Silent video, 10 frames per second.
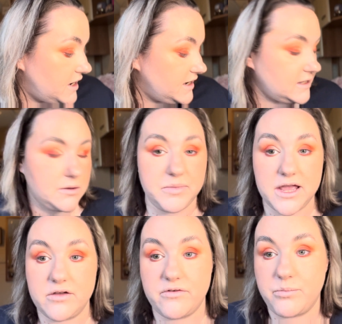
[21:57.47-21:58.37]
a little bit
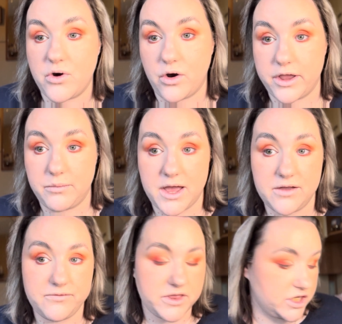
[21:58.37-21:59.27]
of a primer
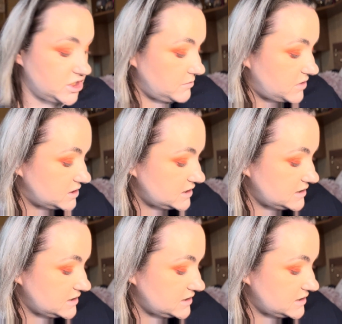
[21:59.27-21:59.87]
for the shimmers